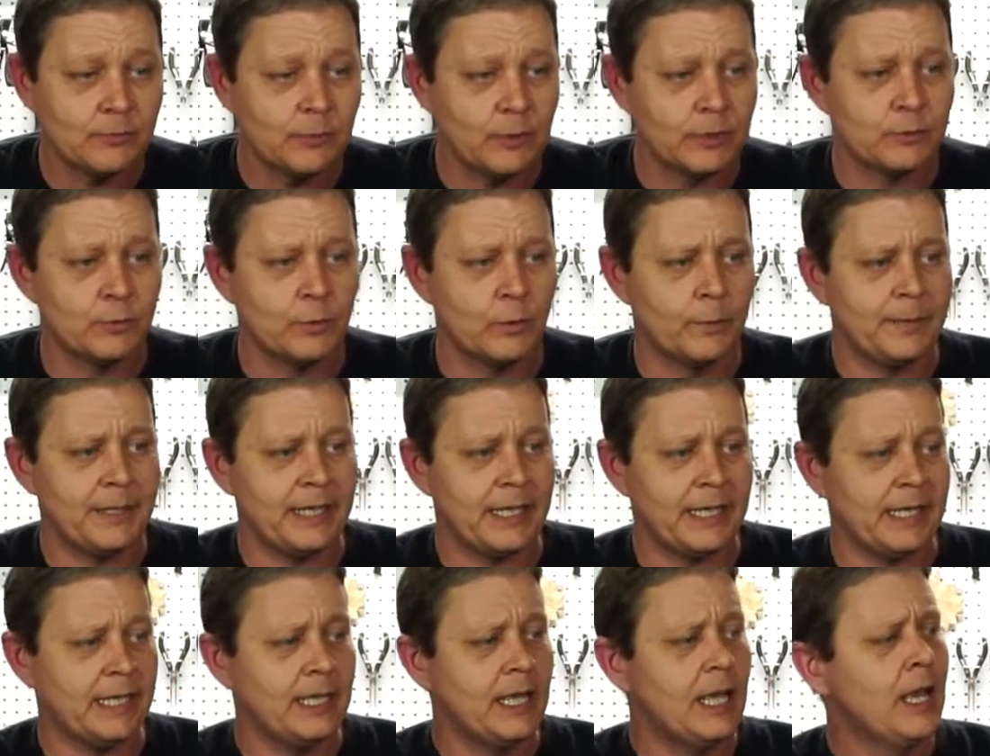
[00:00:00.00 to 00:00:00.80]
which will
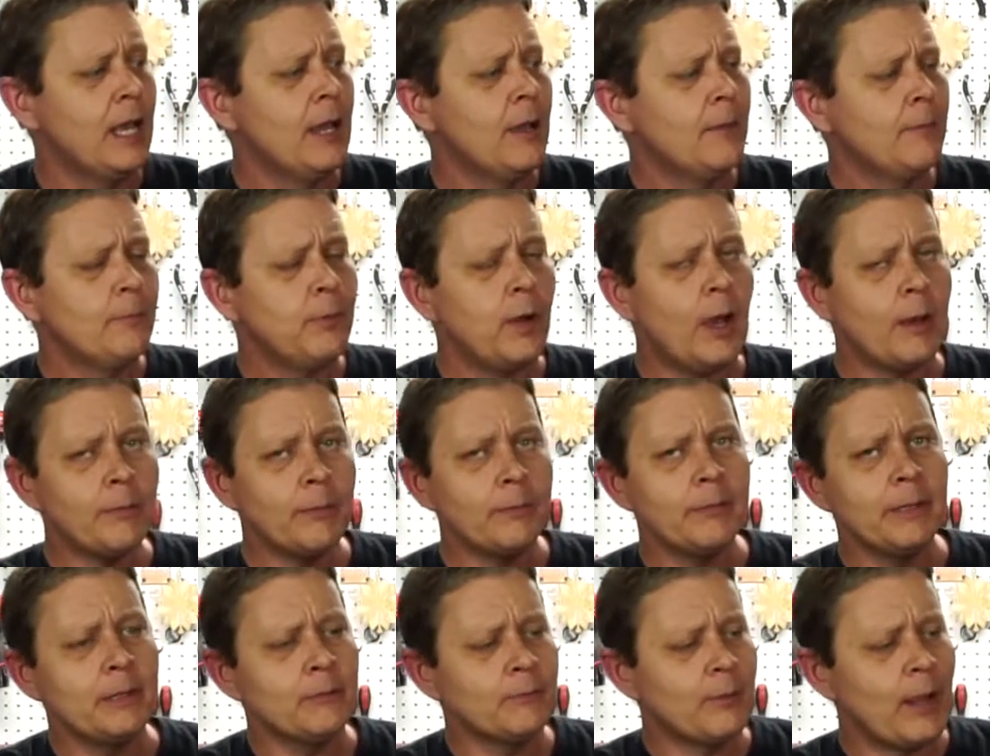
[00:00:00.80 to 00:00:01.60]
be
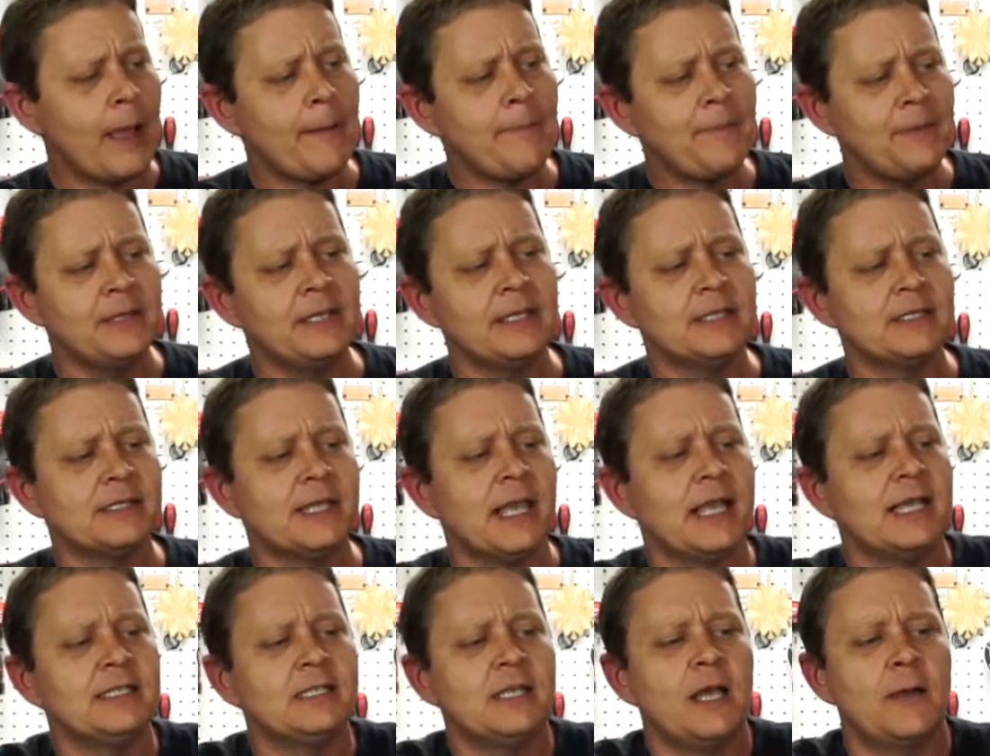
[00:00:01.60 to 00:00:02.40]
probably wrapping this
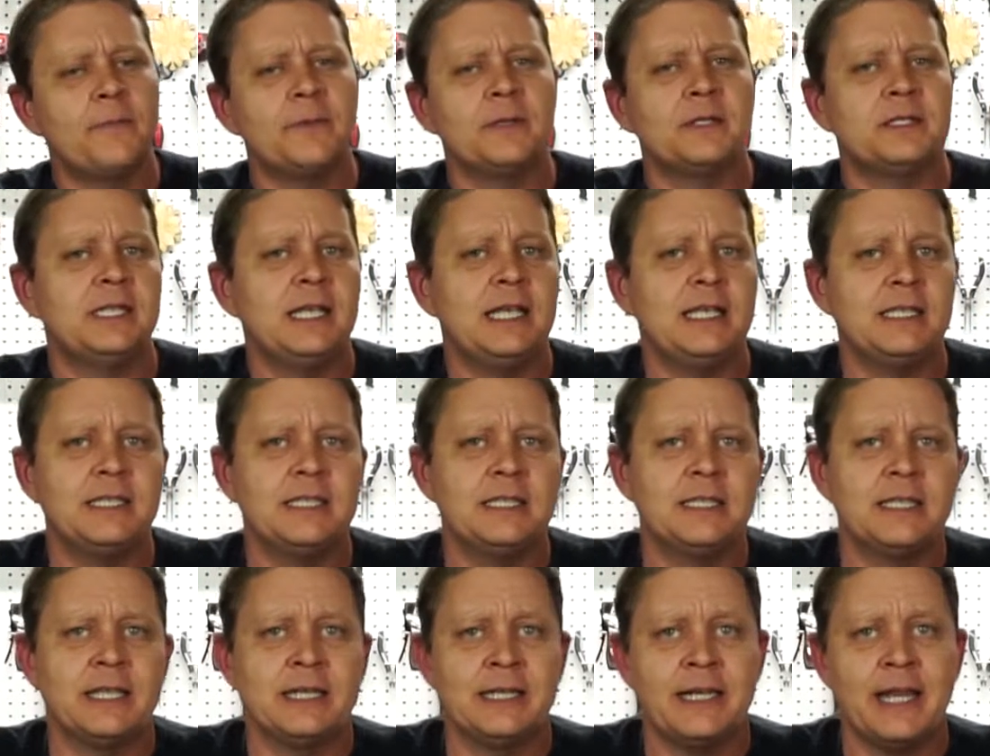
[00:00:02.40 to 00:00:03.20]
case up and
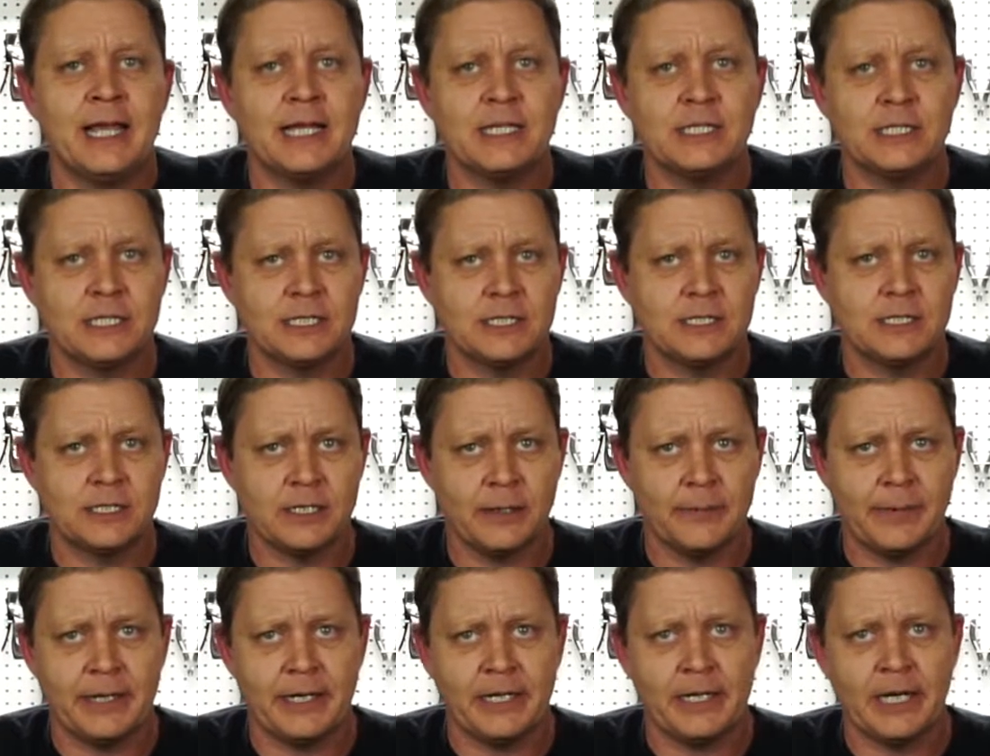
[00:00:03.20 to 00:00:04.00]
teasing the next
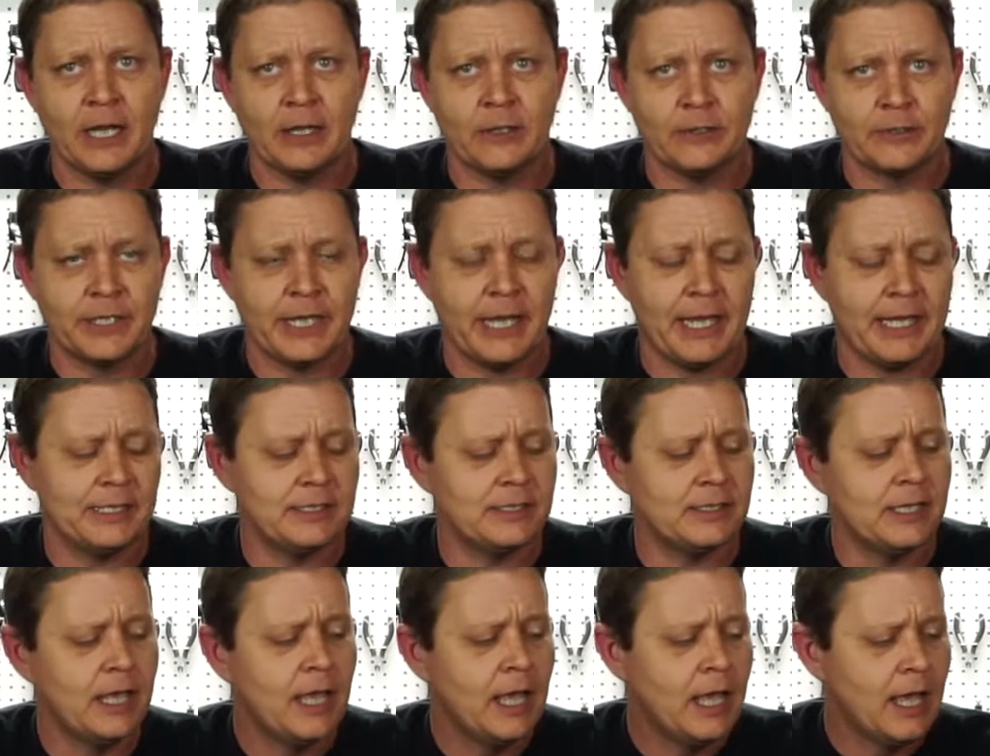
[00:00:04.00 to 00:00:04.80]
$70
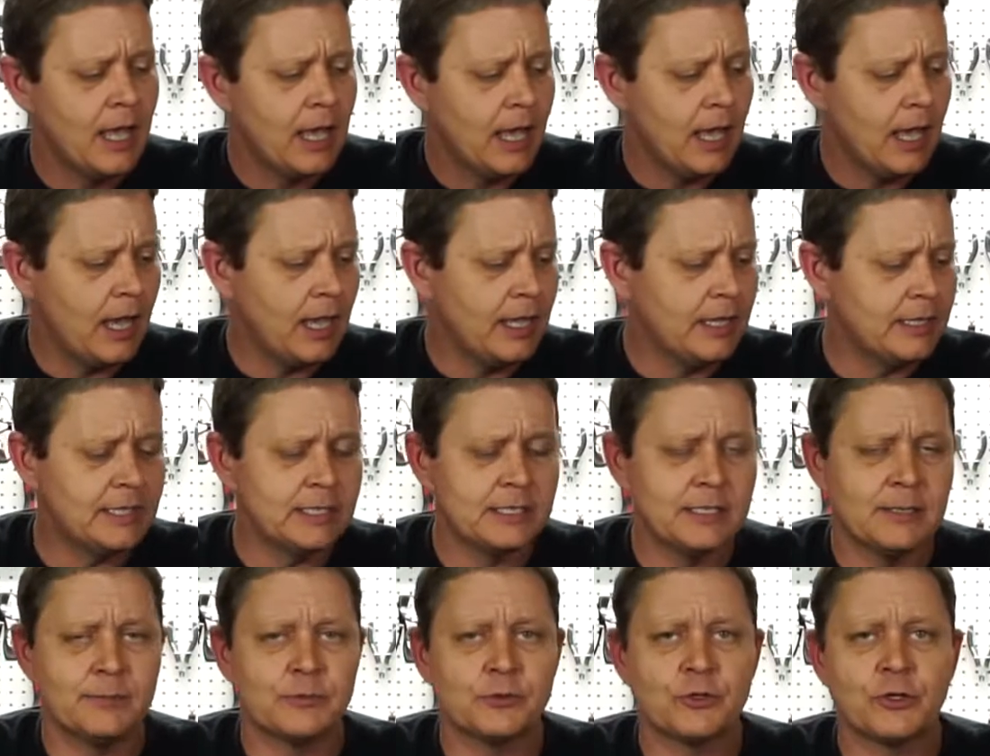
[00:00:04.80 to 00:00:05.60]
case, hit the
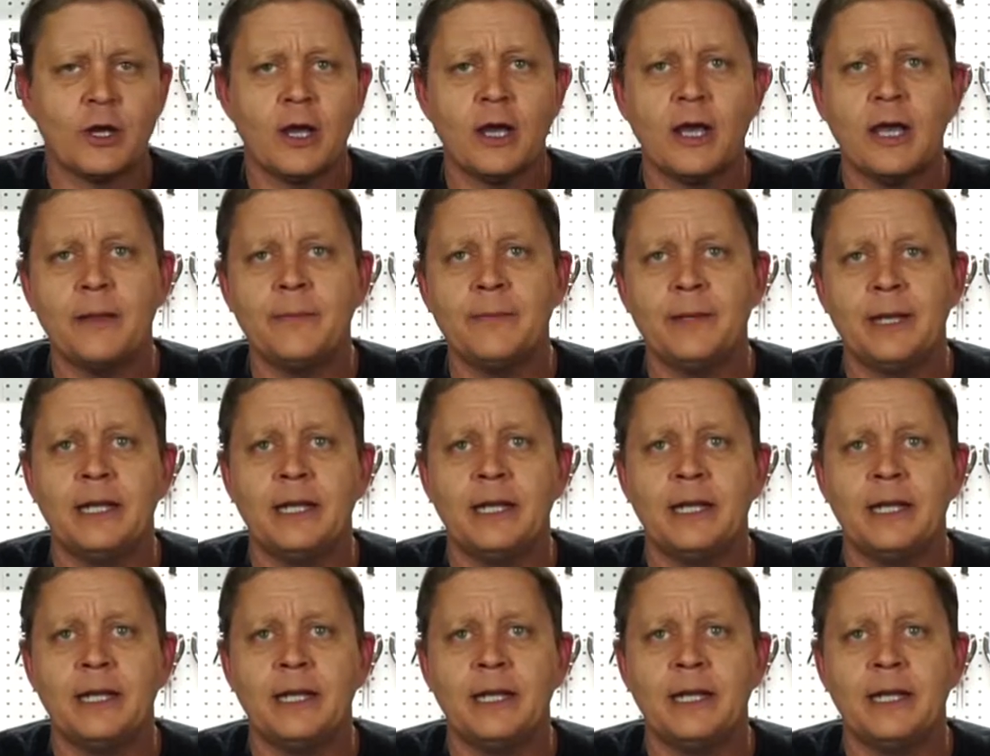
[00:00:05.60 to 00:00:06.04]
subscribe.